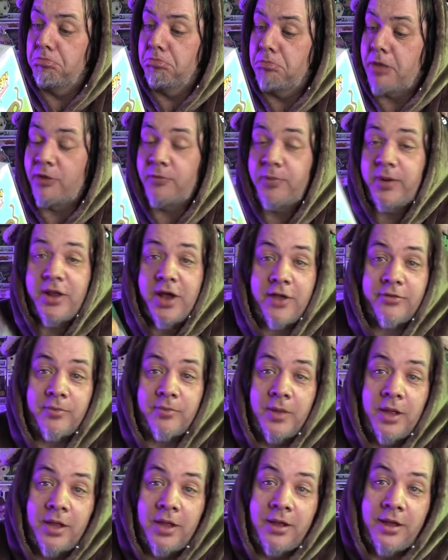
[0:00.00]
That's pretty
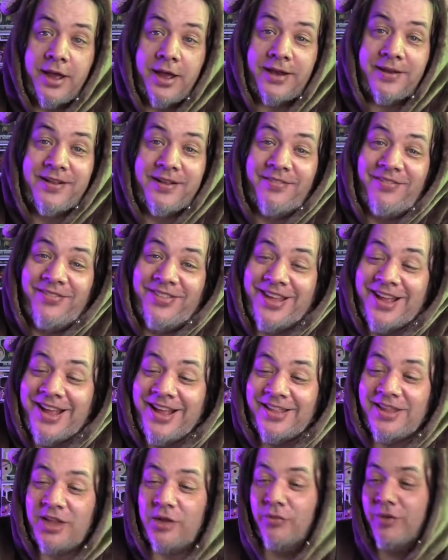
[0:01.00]
awesome. I
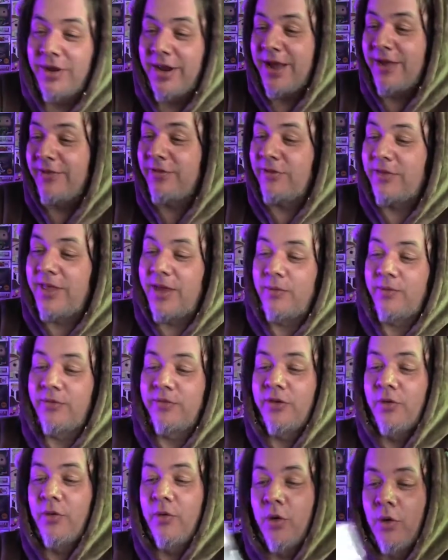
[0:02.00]
didn't realize this thing was
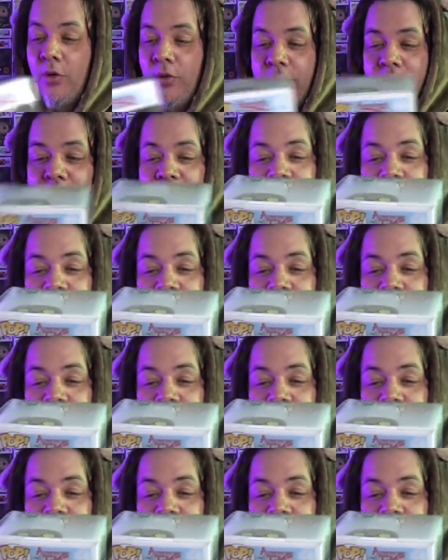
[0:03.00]
so old. This